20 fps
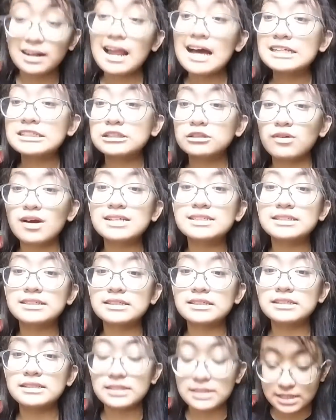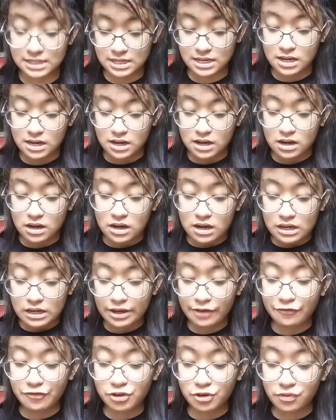Last question.
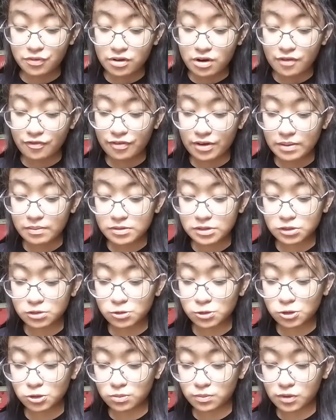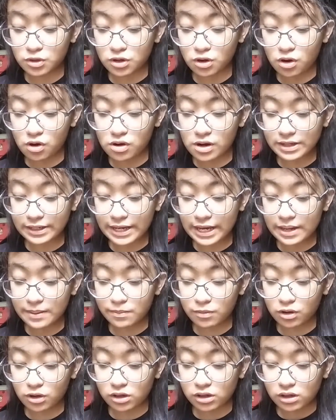If you were a famous YouTuber or a
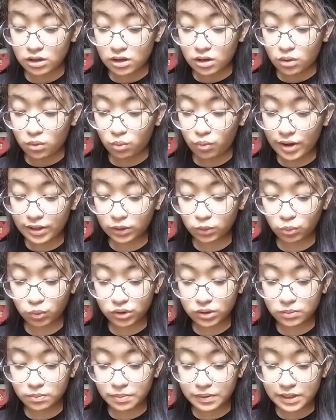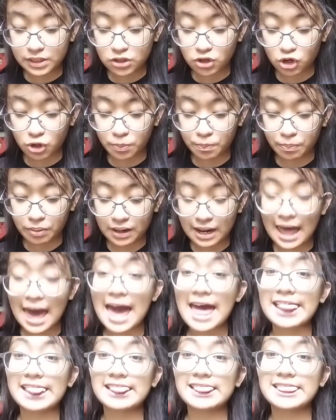gamer, what would be your
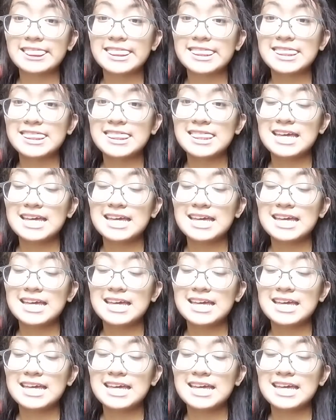plans?